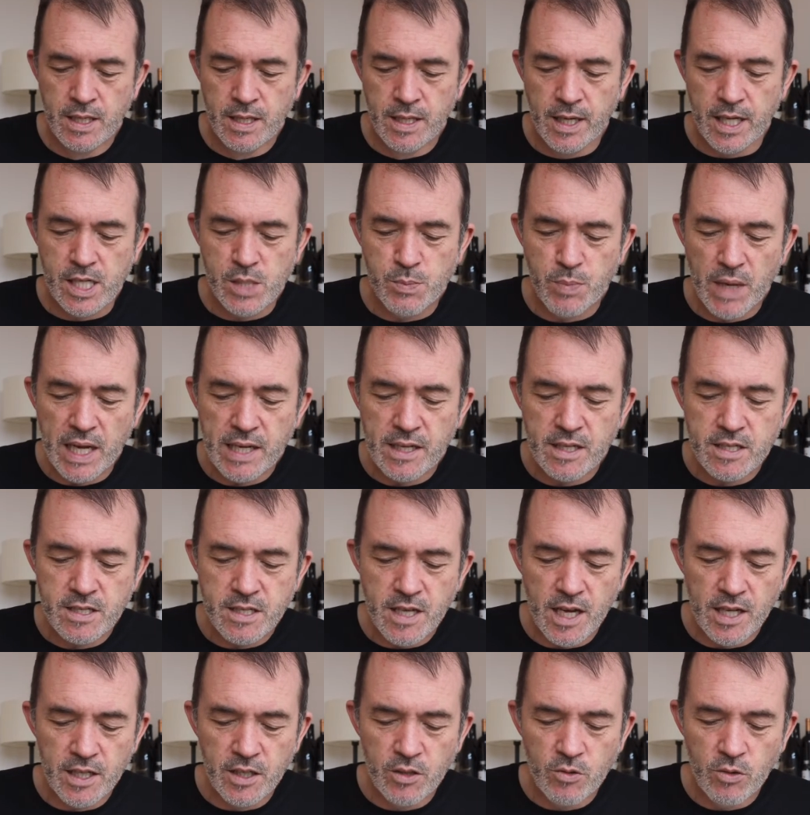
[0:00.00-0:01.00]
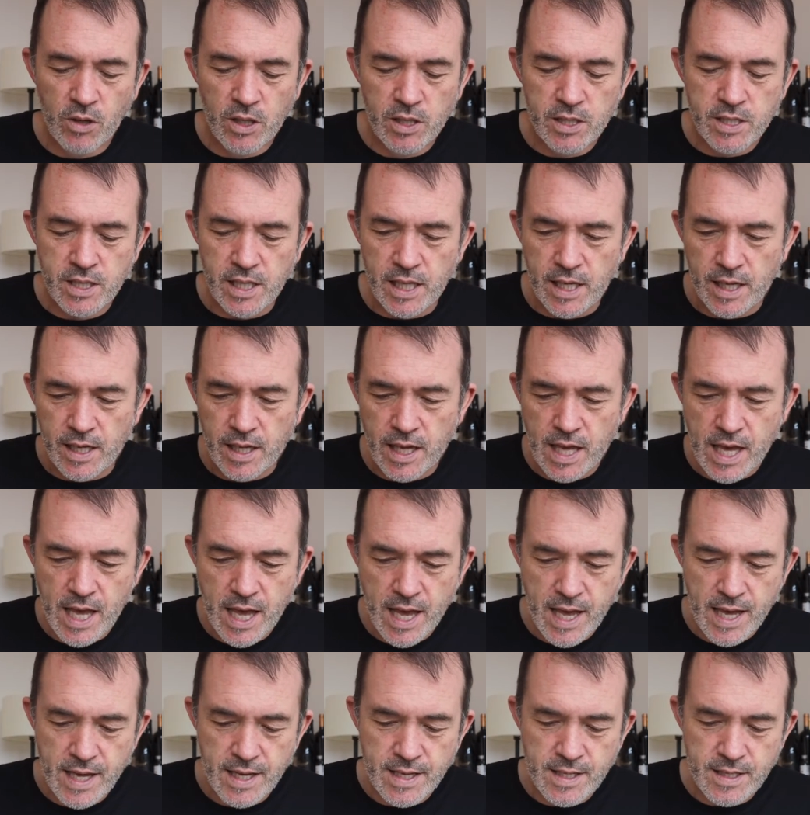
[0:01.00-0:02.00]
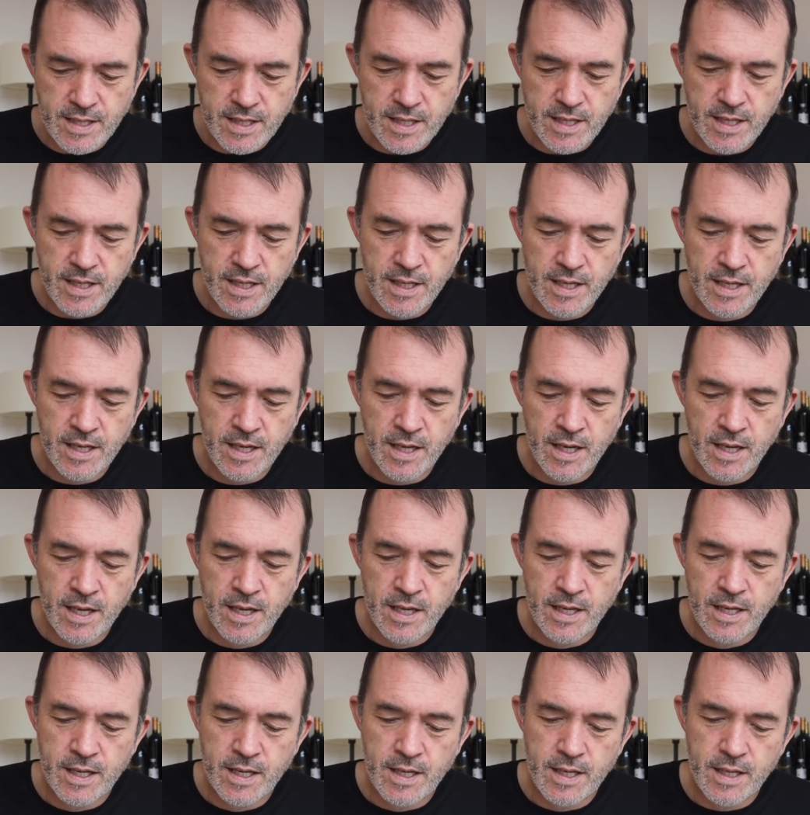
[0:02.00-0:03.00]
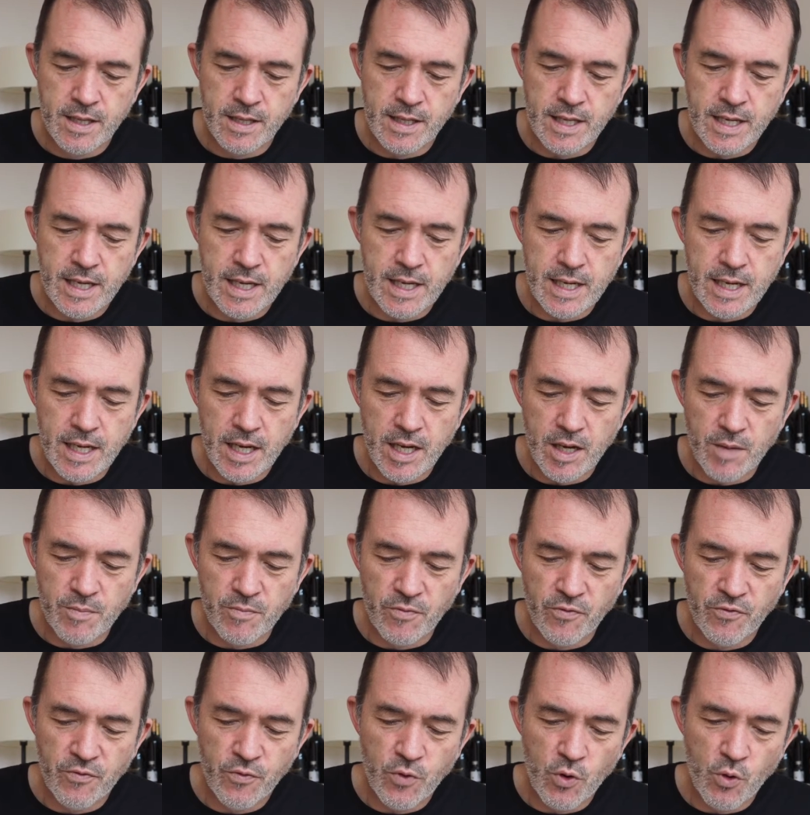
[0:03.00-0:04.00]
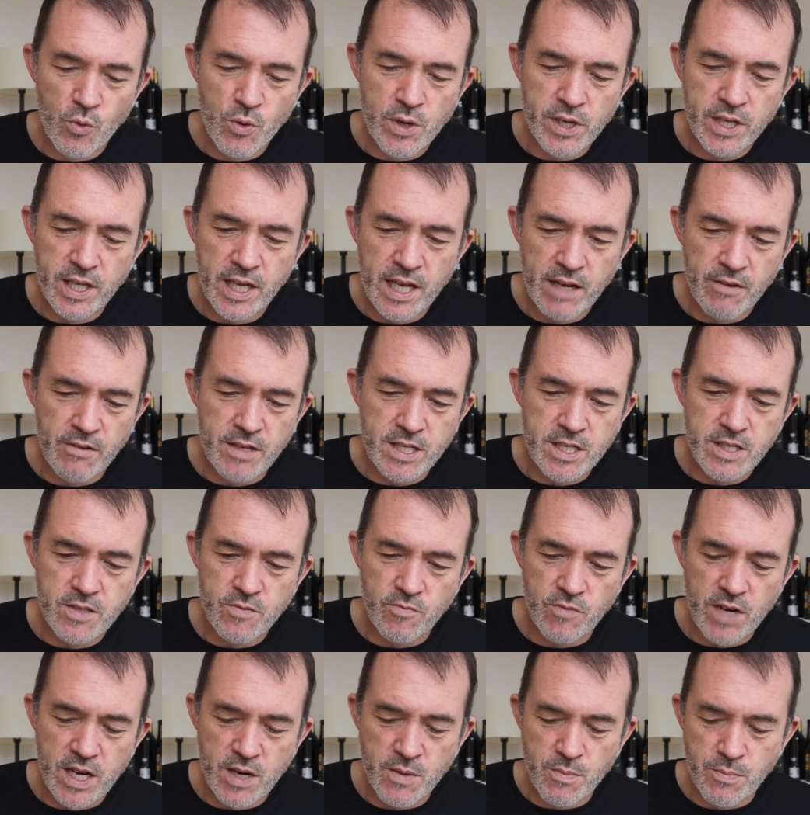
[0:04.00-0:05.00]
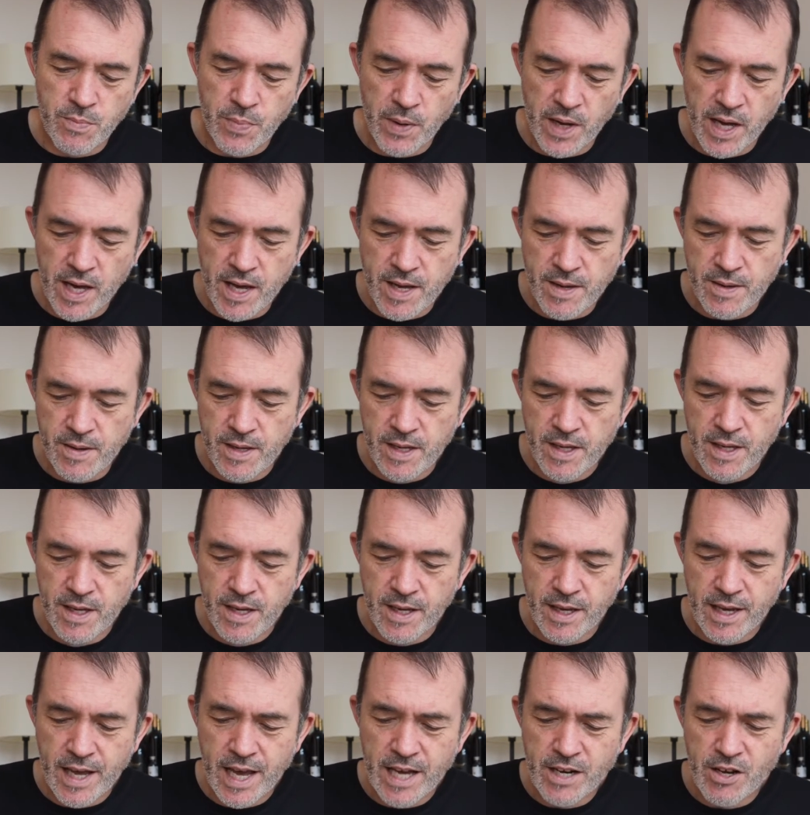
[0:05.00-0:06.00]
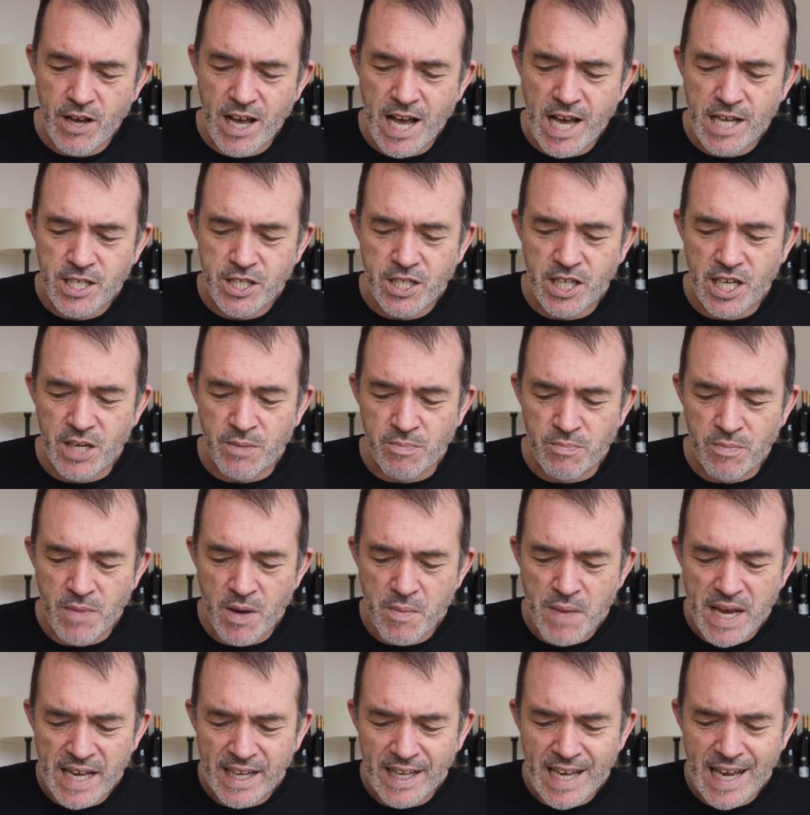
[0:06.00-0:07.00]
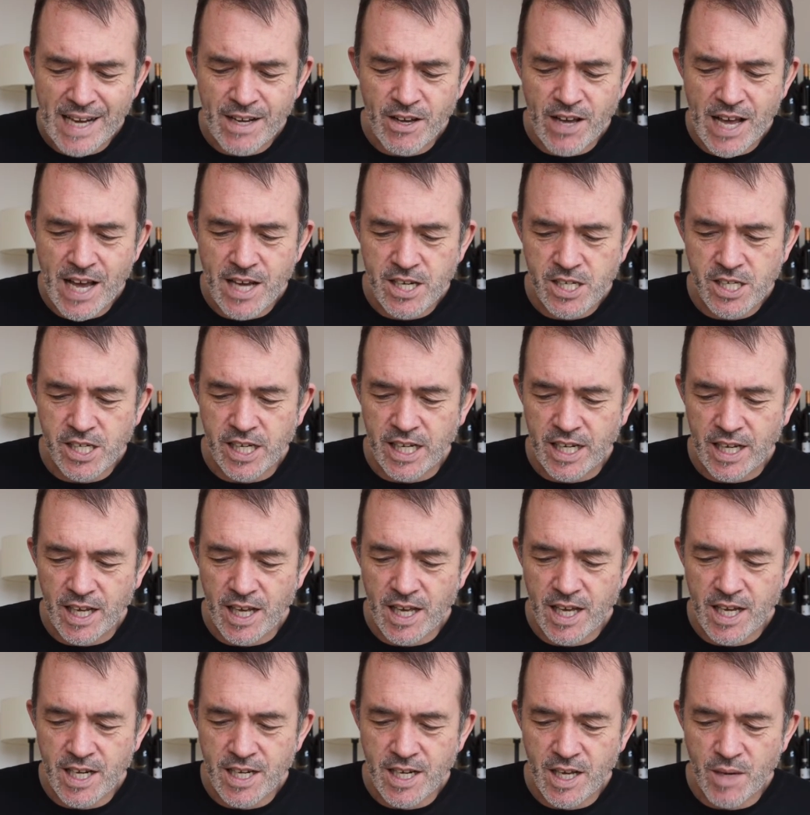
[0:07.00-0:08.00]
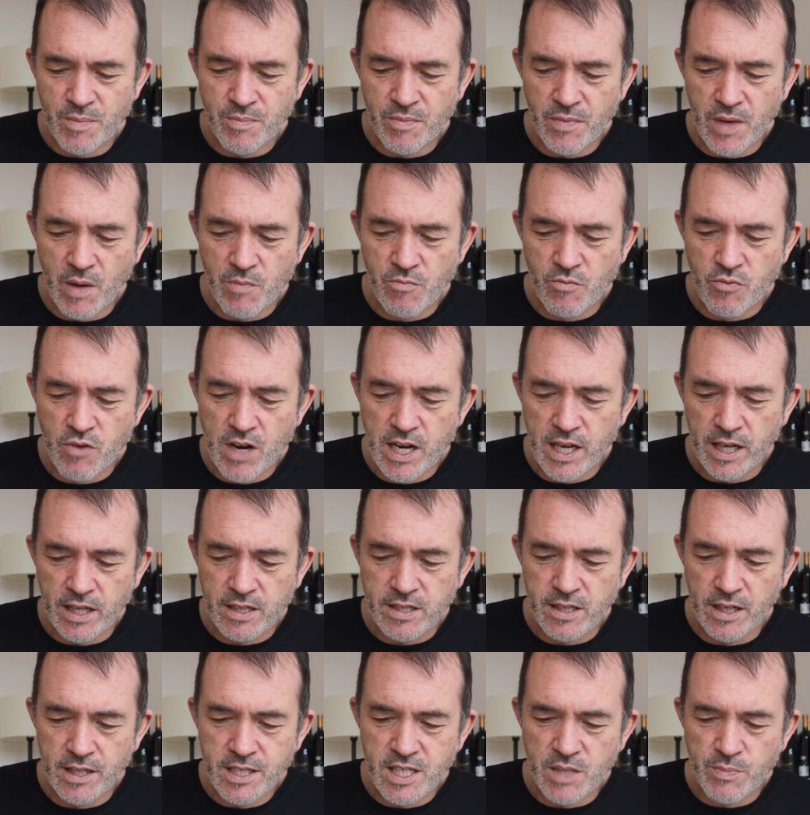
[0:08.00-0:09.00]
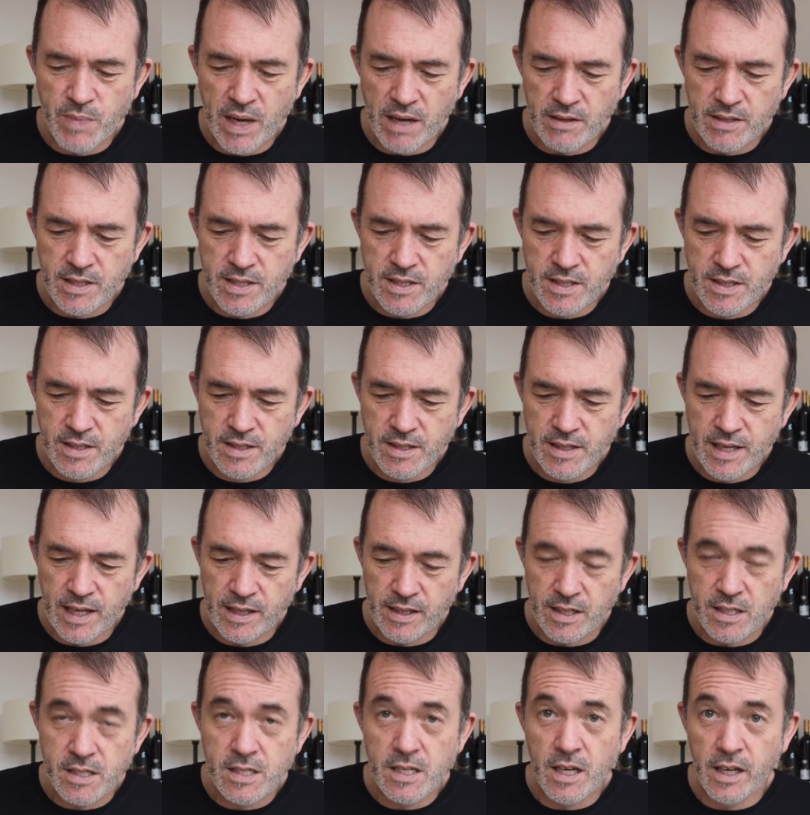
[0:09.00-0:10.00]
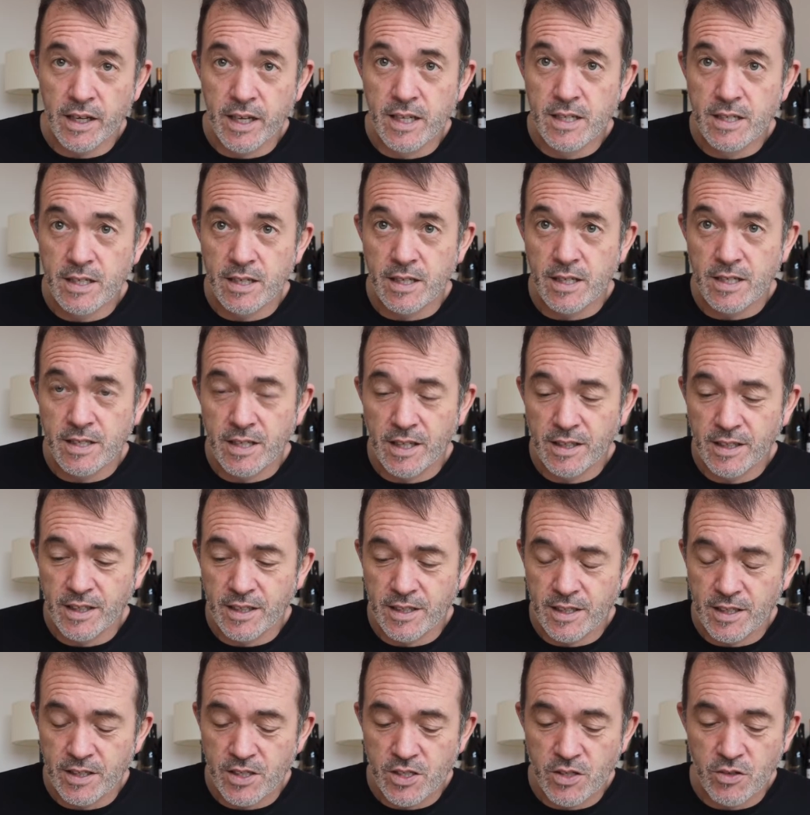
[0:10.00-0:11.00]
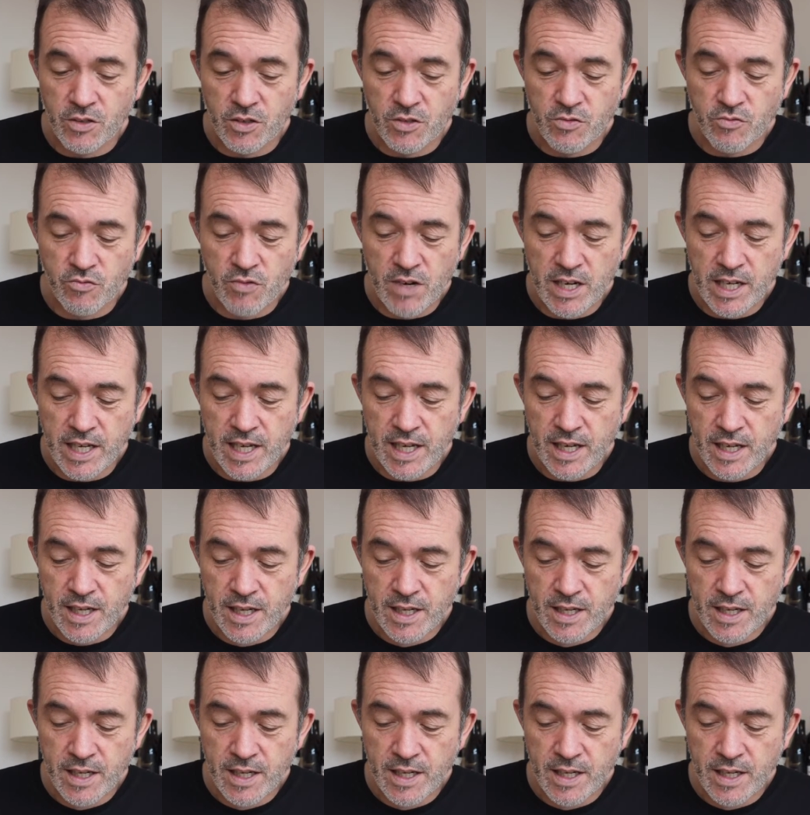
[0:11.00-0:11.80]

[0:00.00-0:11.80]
explaining style and quality, and the foreword here is written by Ken Ohashi, my mate Ken Ohashi, and I'm really excited about getting stuck into this. I think this looks really